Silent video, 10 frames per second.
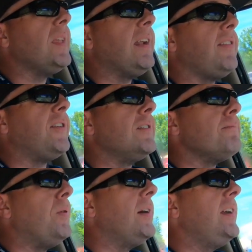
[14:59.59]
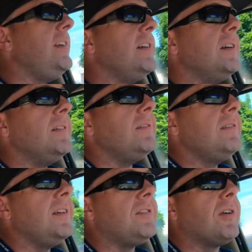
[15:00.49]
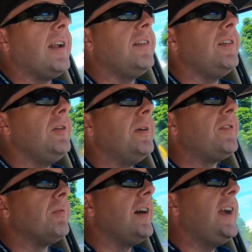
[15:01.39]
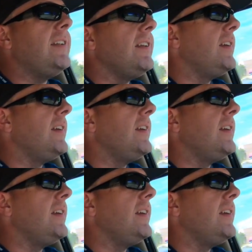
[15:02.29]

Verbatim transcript: at a certain point, you, you try to do what's right